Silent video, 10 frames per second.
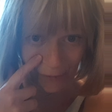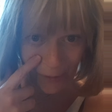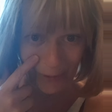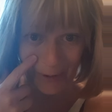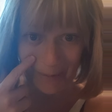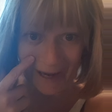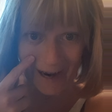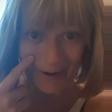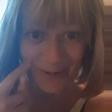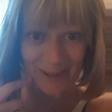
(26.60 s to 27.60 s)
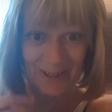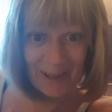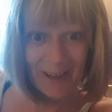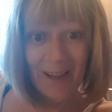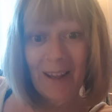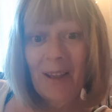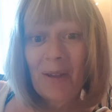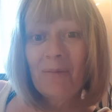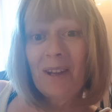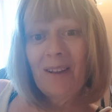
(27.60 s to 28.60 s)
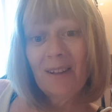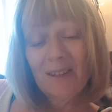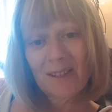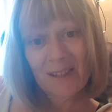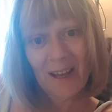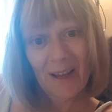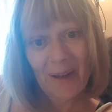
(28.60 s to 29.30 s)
are all coming out because